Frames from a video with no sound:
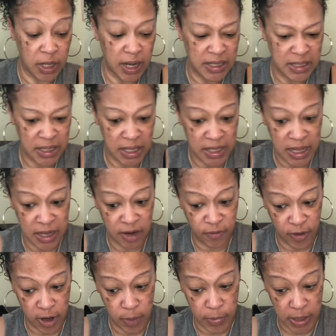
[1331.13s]
I said that in the
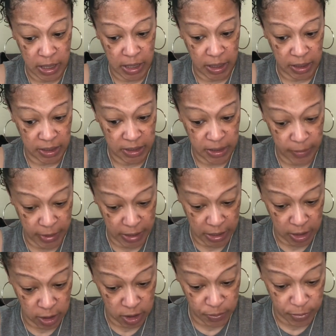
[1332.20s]
very beginning. Like somebody
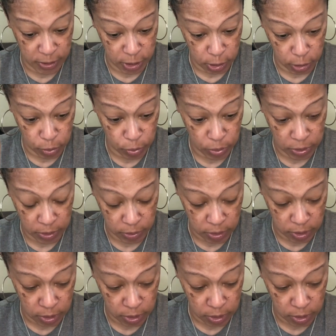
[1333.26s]
here has been deluded,